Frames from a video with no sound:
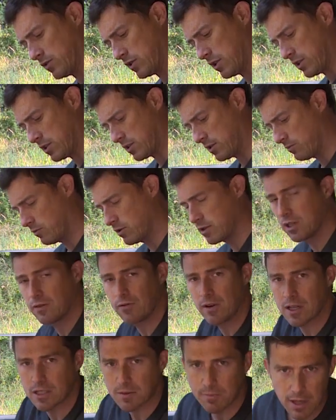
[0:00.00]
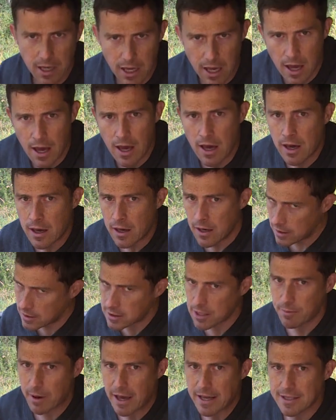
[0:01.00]
system, which, if you ask me,
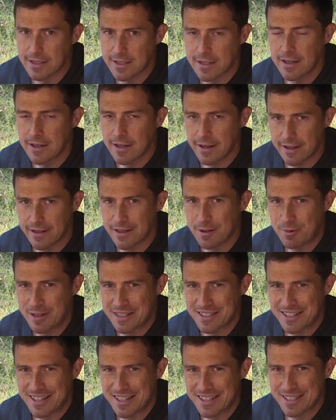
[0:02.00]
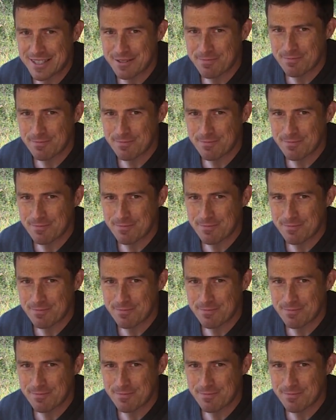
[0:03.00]
is the best in the business.